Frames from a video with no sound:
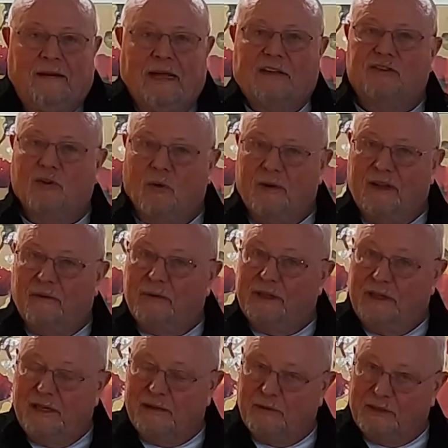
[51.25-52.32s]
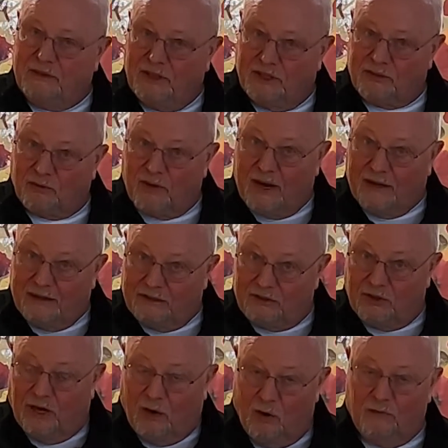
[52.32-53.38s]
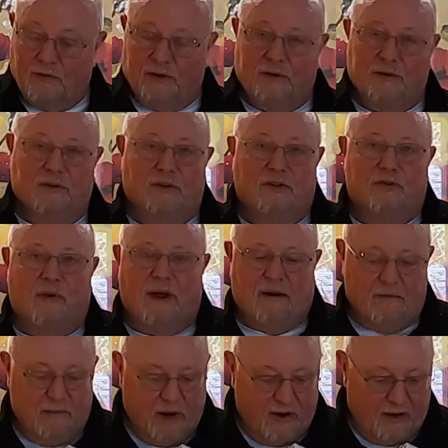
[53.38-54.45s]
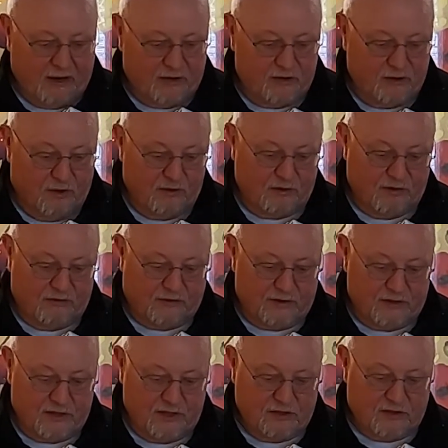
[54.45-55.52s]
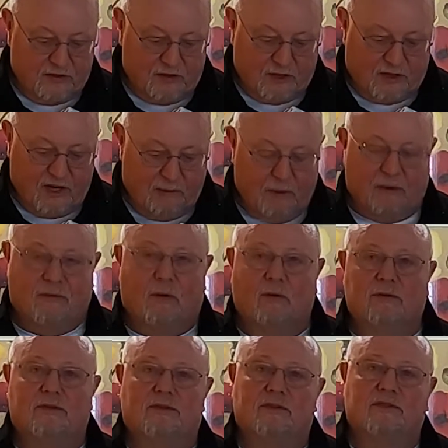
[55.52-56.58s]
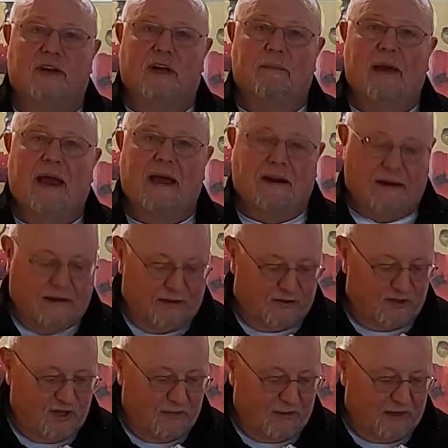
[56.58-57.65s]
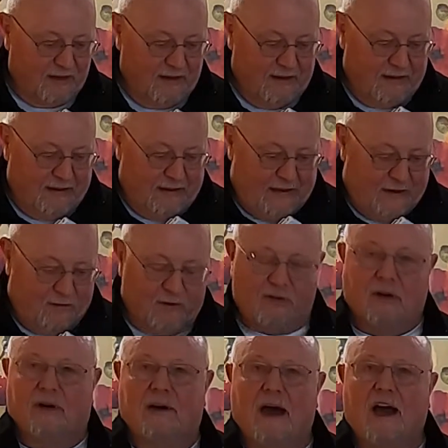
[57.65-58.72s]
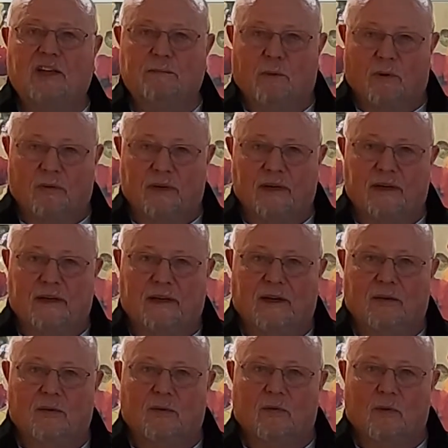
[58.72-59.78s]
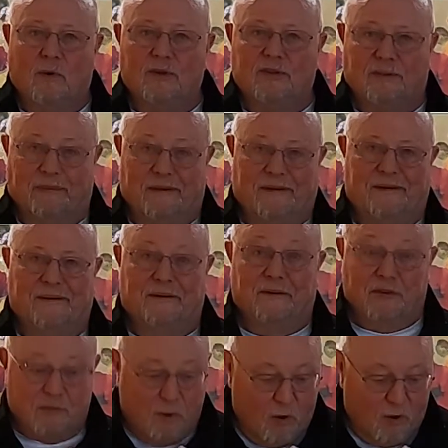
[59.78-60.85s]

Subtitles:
that story that we just read, that hopefully you just read, of Mary and Joseph and Jesus and a couple of oldsters named Anna and Simeon, was our gospel reading in worship this